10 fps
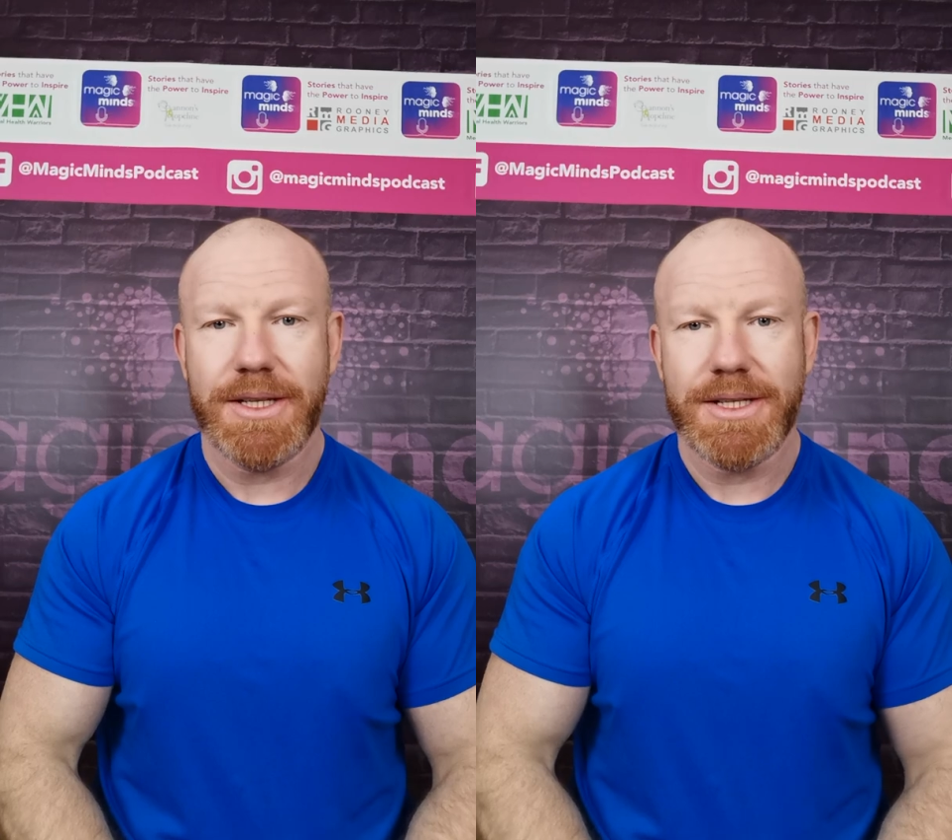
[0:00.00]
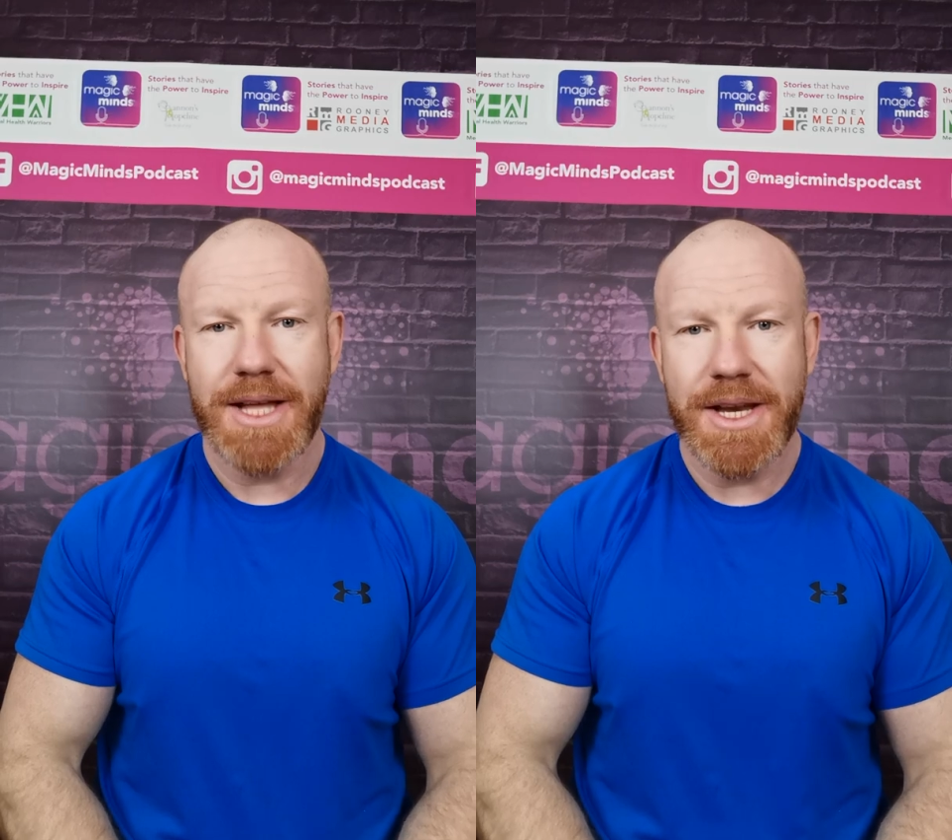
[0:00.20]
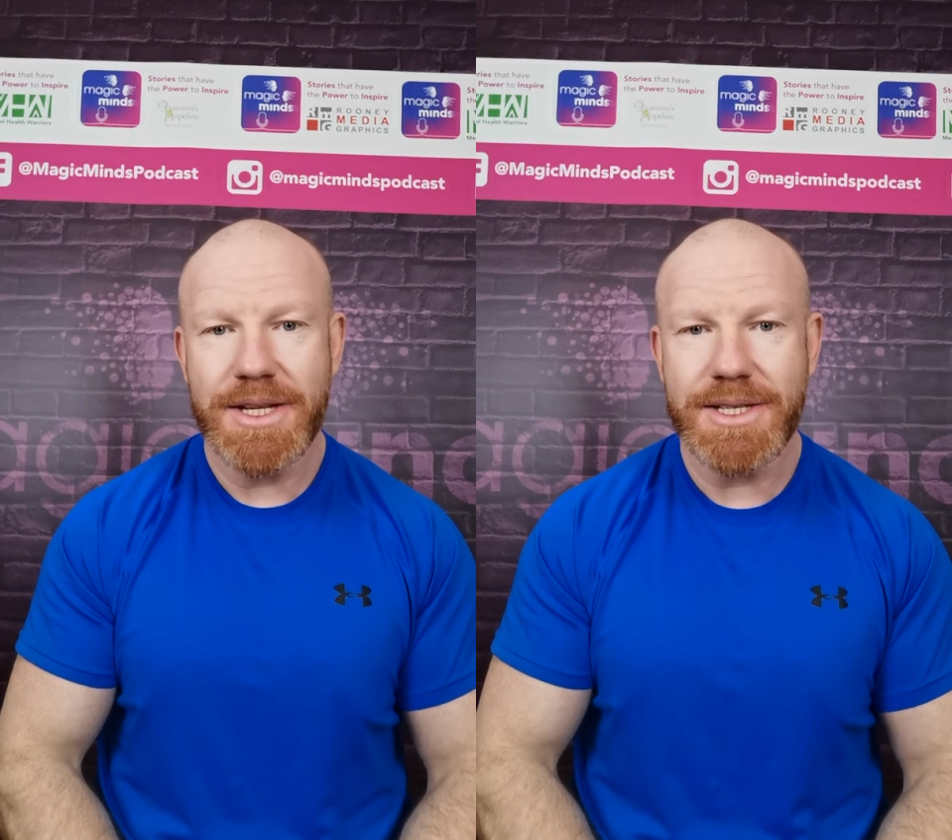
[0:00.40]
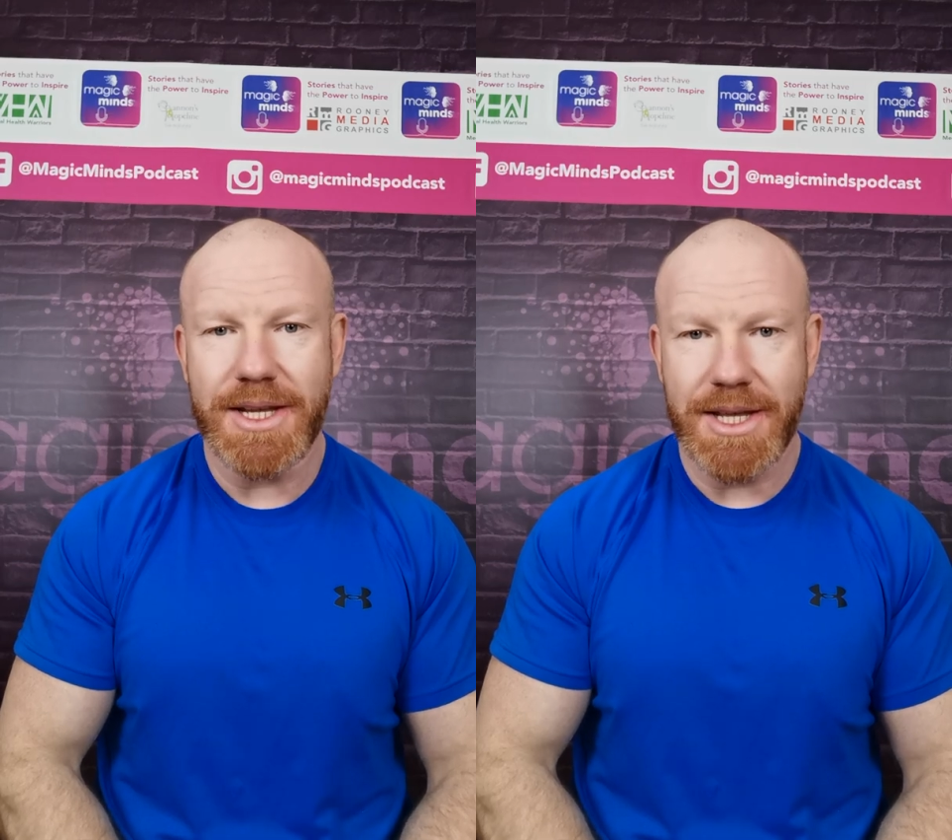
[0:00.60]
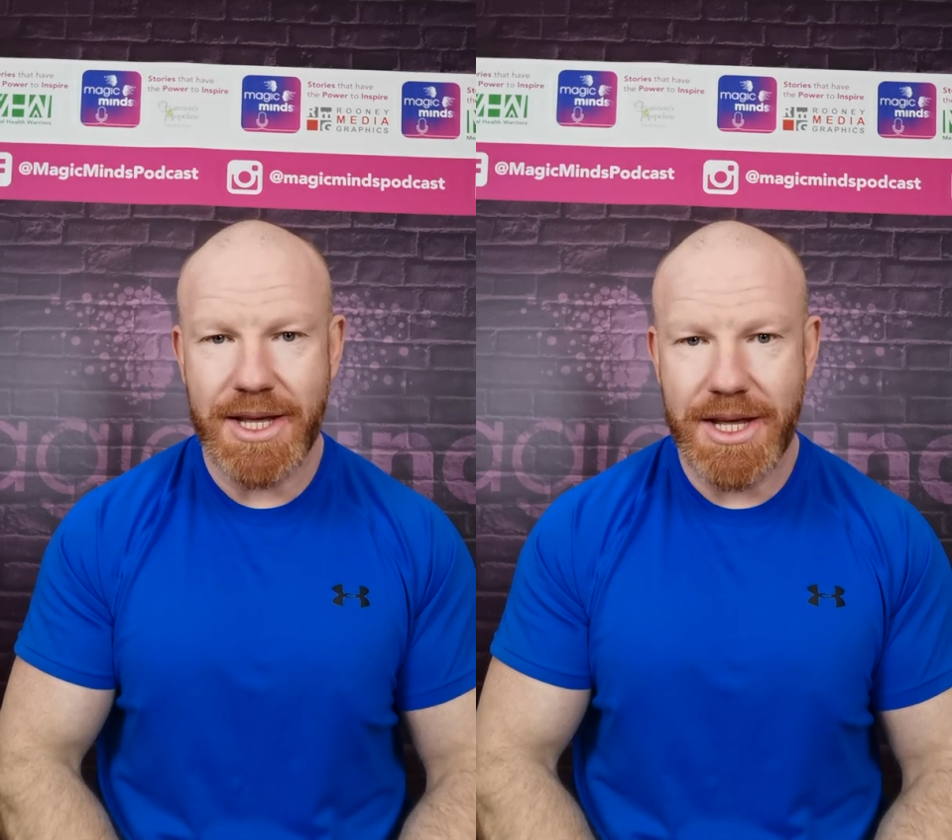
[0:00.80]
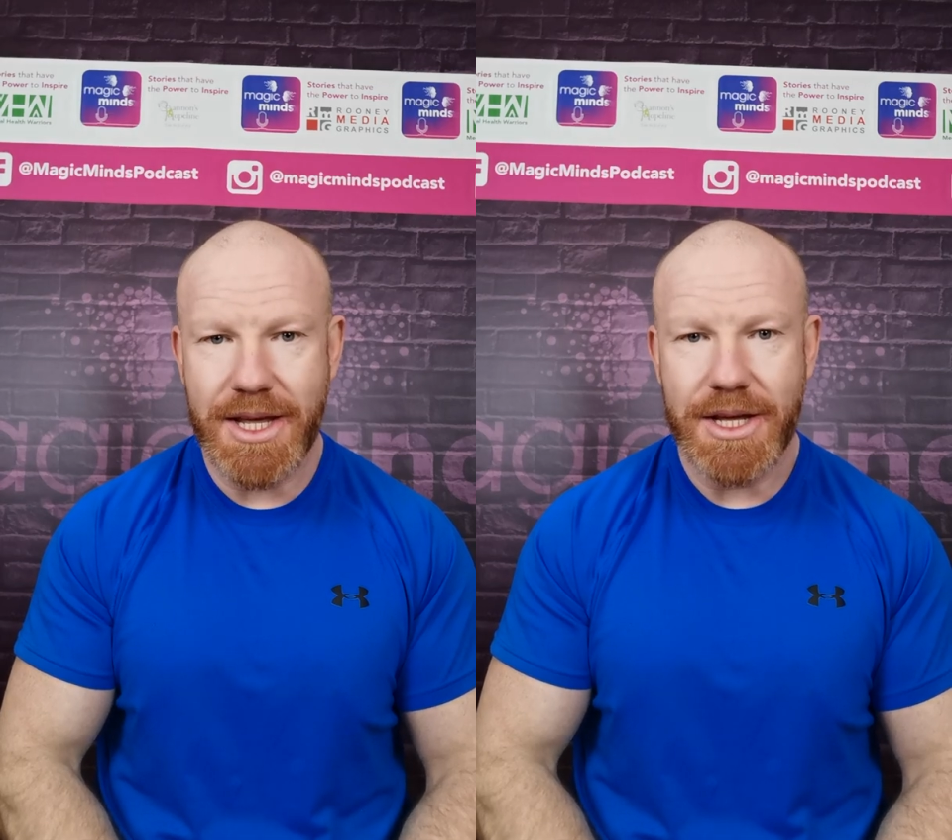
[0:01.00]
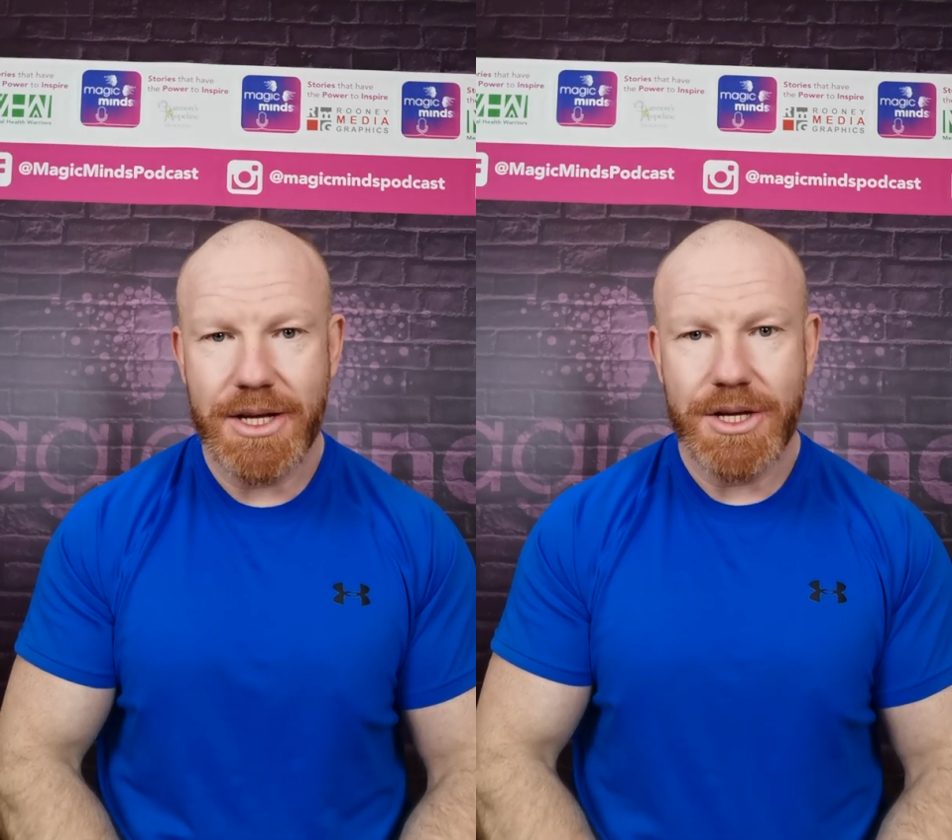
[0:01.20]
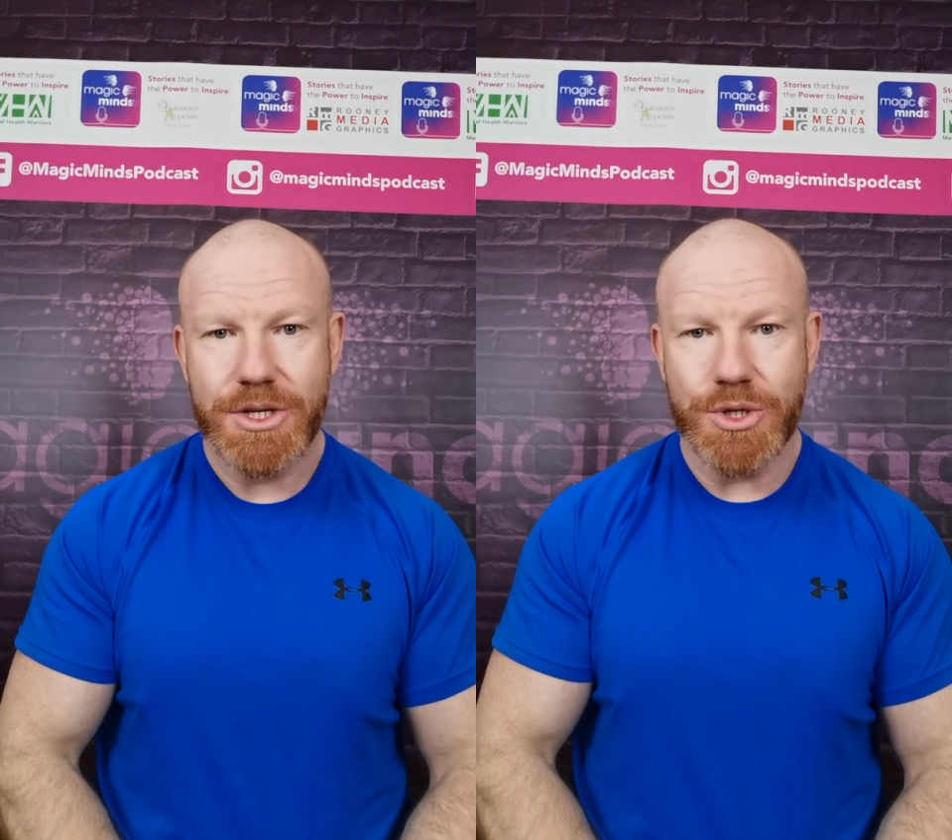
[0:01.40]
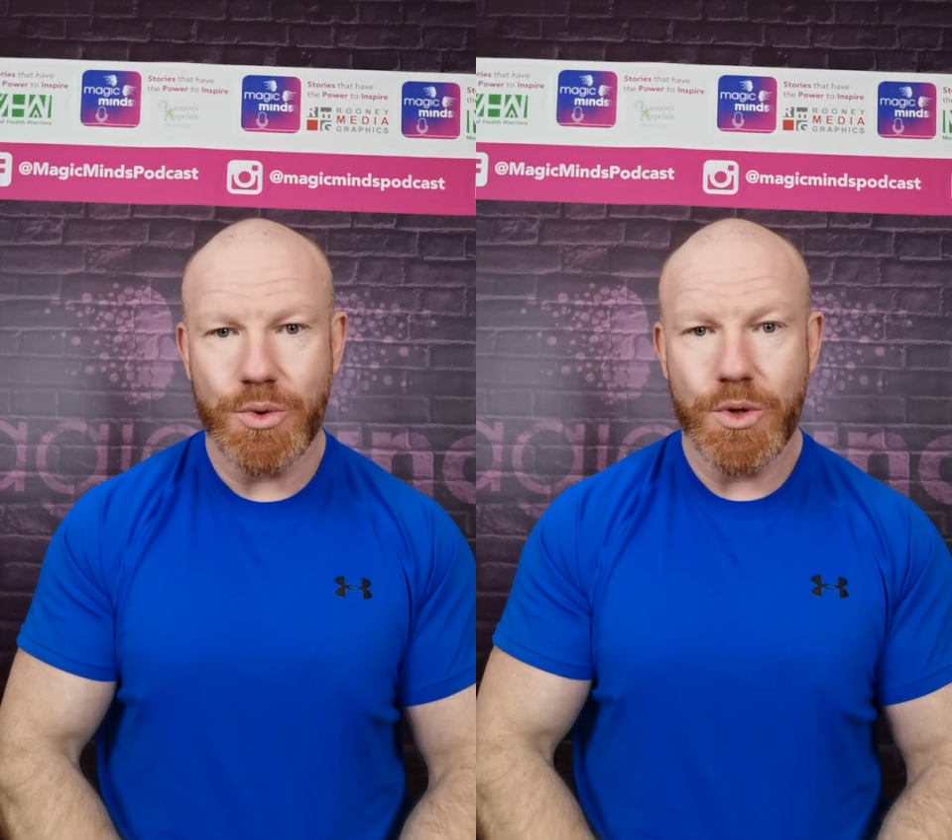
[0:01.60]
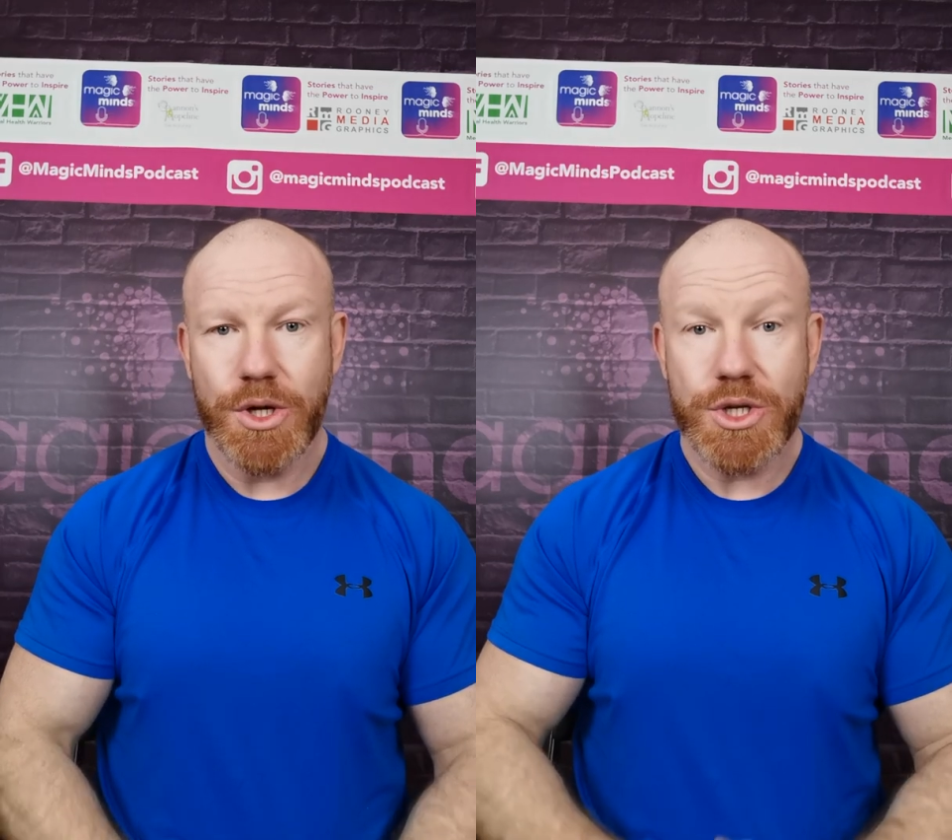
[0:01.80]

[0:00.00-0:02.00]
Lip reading: that is the key to